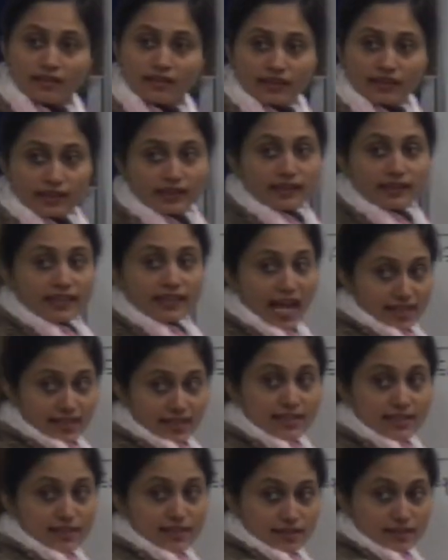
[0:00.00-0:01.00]

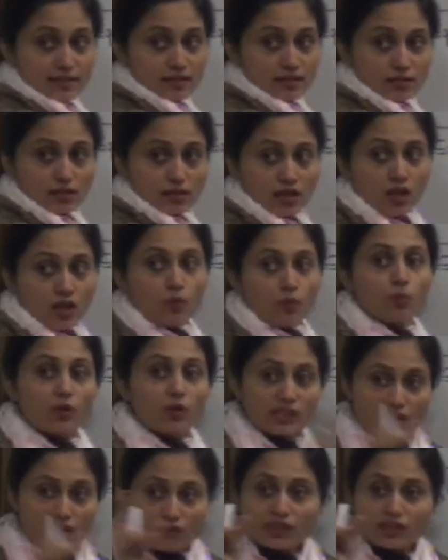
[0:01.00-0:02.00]
Gases.
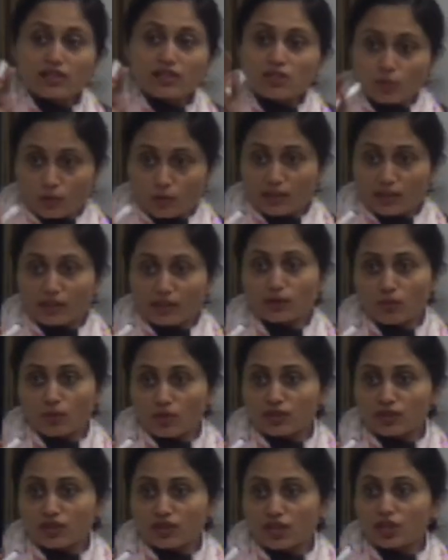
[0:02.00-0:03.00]
Whatever is lower in
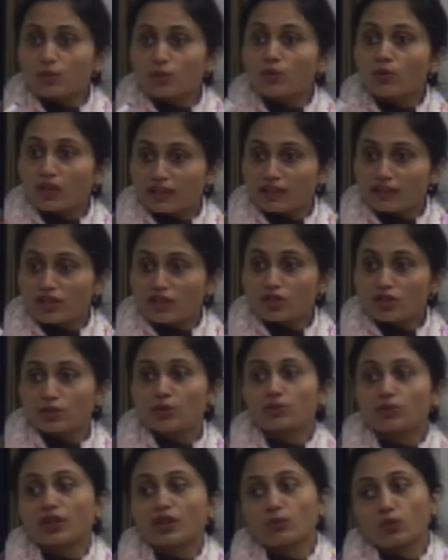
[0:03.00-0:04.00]
quantity, you call it the
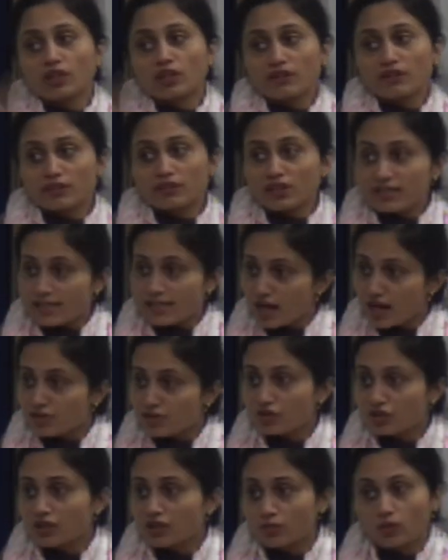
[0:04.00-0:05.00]
solute, and whatever is larger
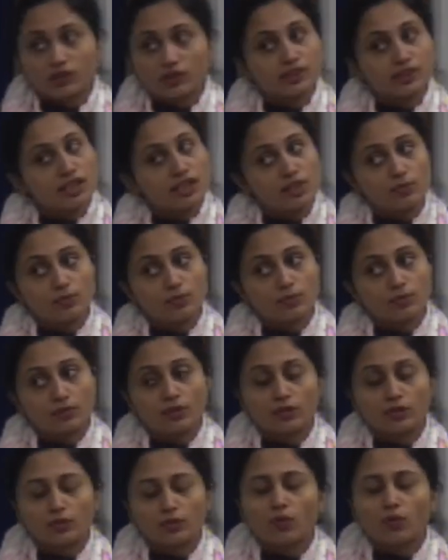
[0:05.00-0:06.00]
in quantity,
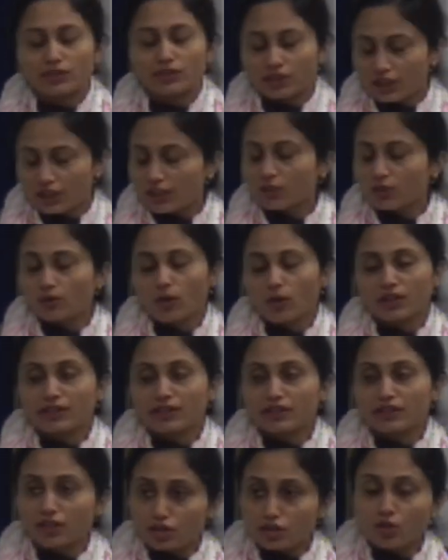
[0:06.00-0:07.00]
you call it
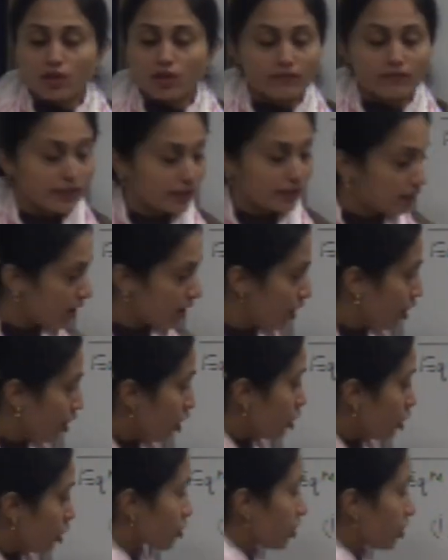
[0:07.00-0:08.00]
the solvent.
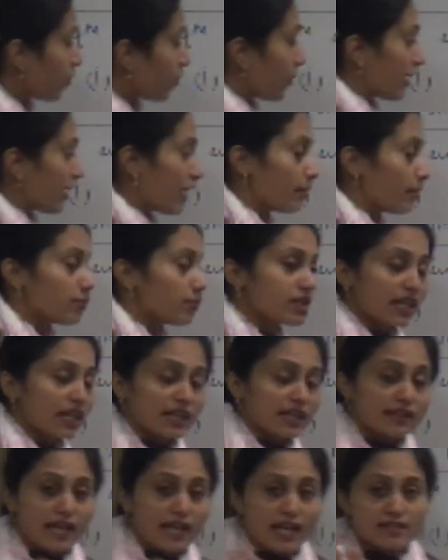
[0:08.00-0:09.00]
So when I am saying
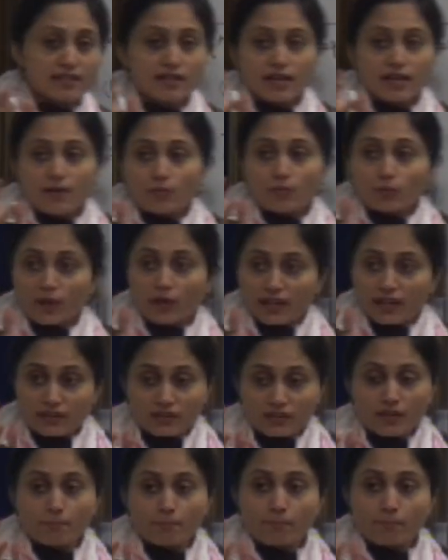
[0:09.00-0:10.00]
that, when
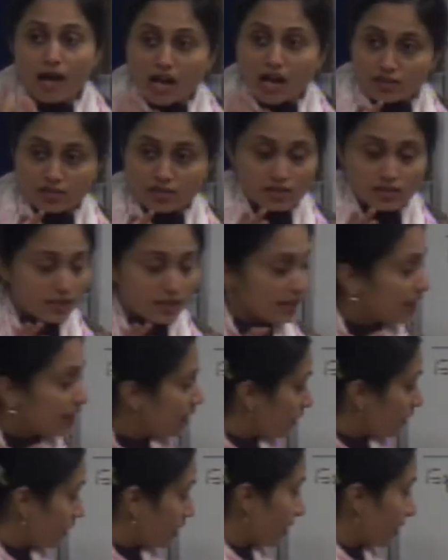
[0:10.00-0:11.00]
the mass,
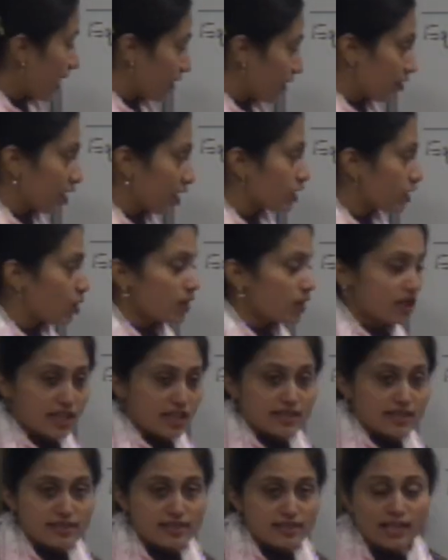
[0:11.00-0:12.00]
here Henry's law
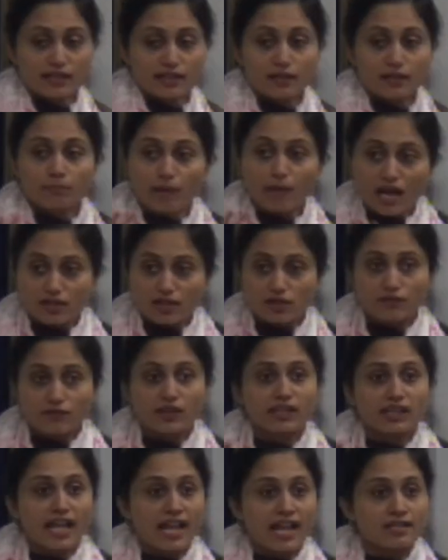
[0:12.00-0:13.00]
states that the mass of the
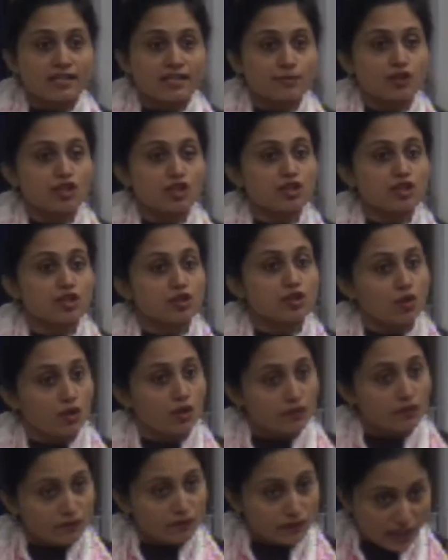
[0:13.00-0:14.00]
gas which is
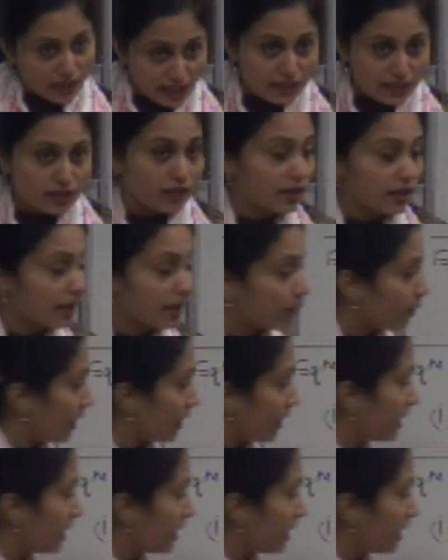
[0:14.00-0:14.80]
dissolved in a liquid